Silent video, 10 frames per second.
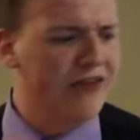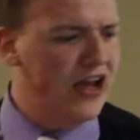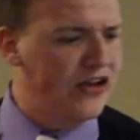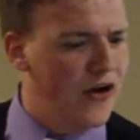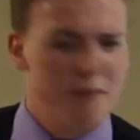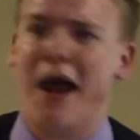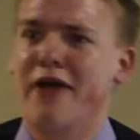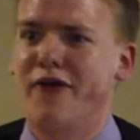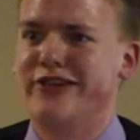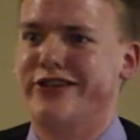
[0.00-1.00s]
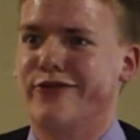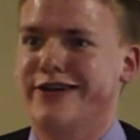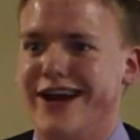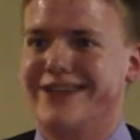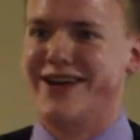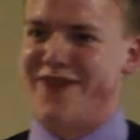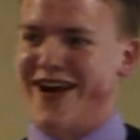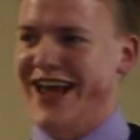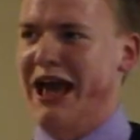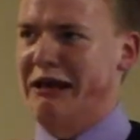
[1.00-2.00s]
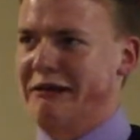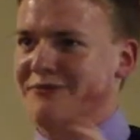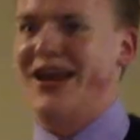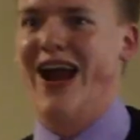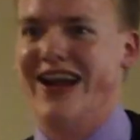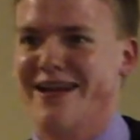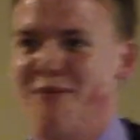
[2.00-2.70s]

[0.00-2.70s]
think your manifesto contains a very salient